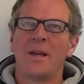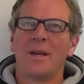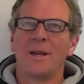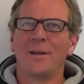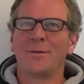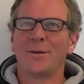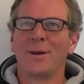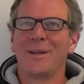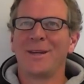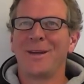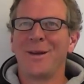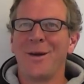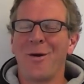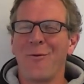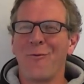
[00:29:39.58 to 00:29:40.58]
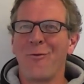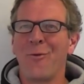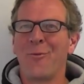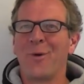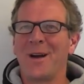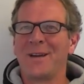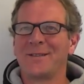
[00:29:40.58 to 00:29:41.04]
is there any
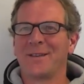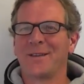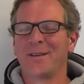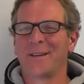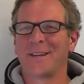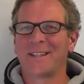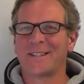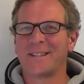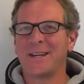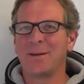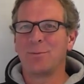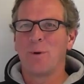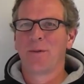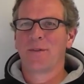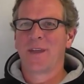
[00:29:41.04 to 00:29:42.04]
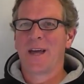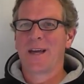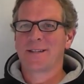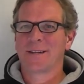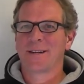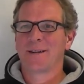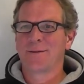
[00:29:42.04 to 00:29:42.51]
runways that exceed
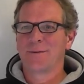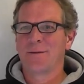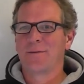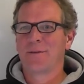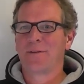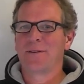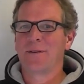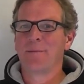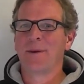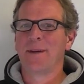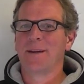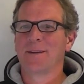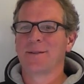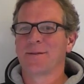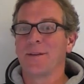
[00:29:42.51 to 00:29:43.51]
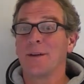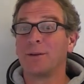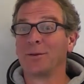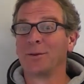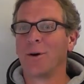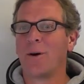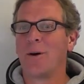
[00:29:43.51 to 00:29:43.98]
1,850 metres that are
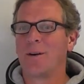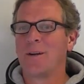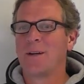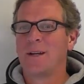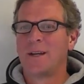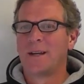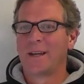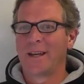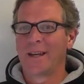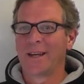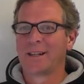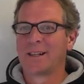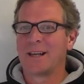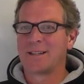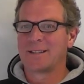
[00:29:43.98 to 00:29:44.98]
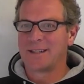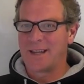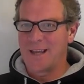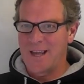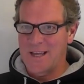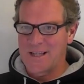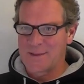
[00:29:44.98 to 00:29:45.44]
not in Class D
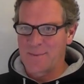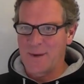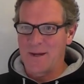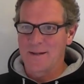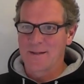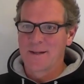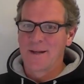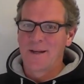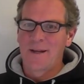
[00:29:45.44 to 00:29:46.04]
airspace?